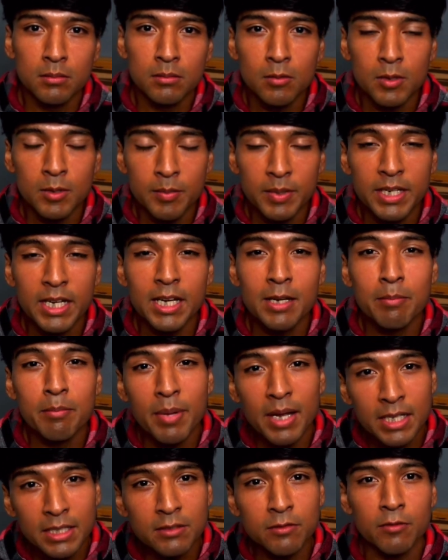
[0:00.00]
We became
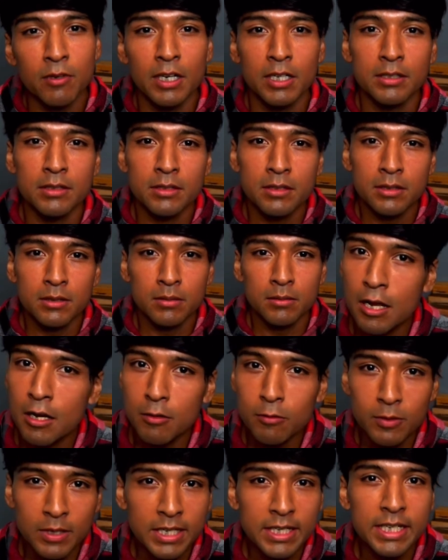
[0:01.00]
best friends.
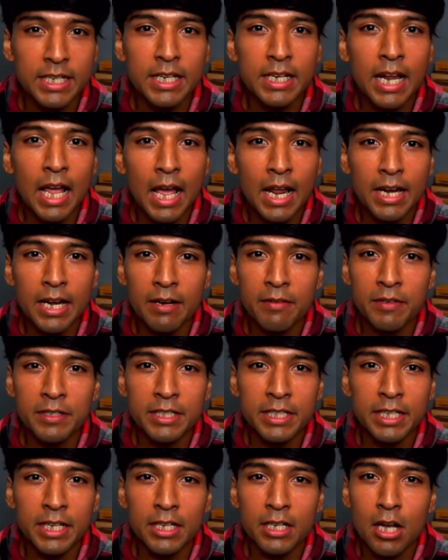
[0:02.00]
We did had
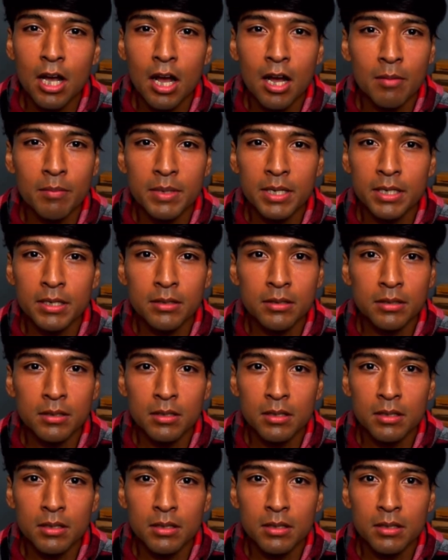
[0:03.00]
everything in common.